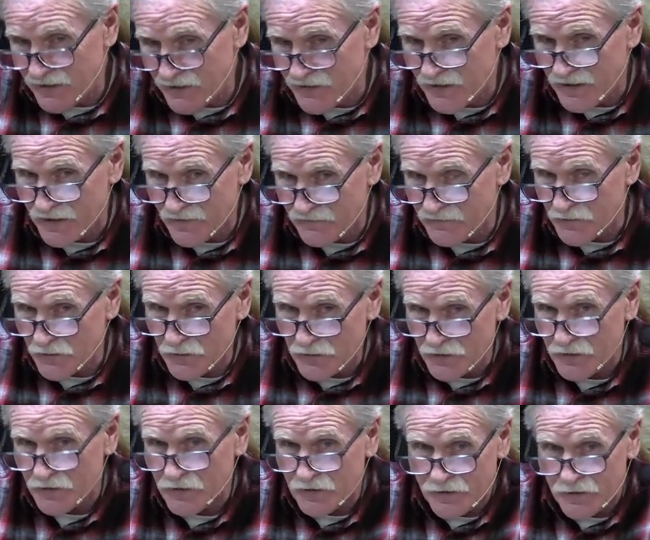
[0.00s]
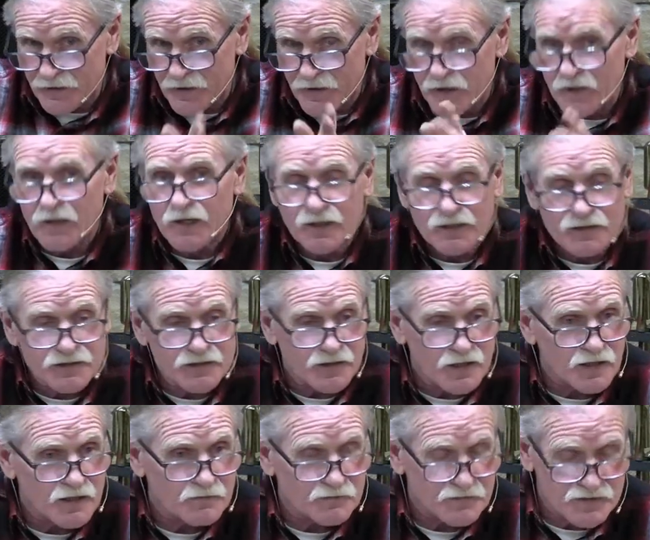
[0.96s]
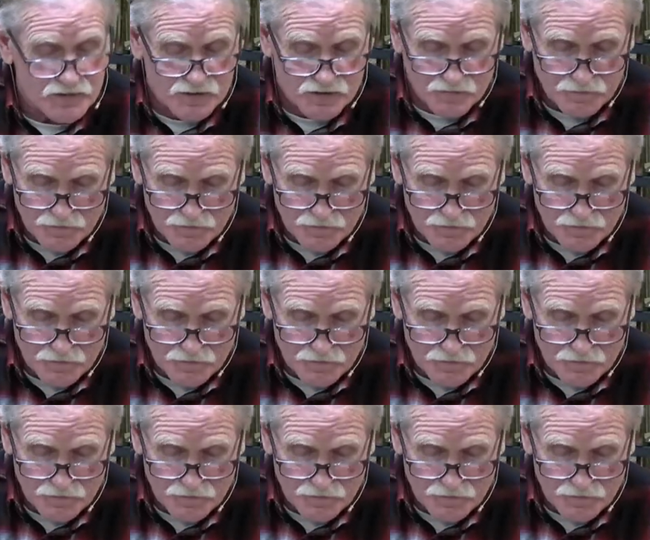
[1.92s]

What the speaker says: of that a few here and there times.